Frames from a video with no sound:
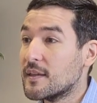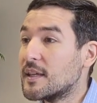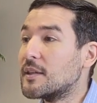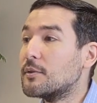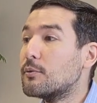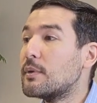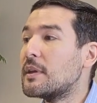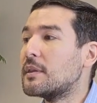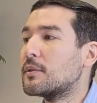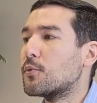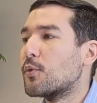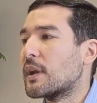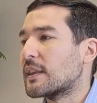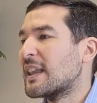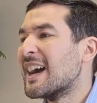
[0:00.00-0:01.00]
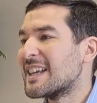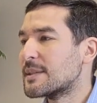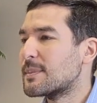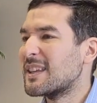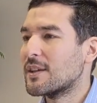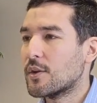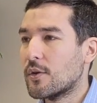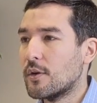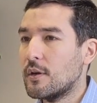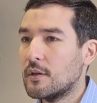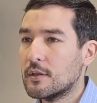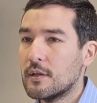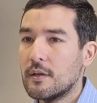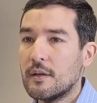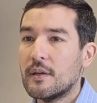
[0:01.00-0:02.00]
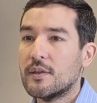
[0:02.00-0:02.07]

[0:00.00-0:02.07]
in what has been called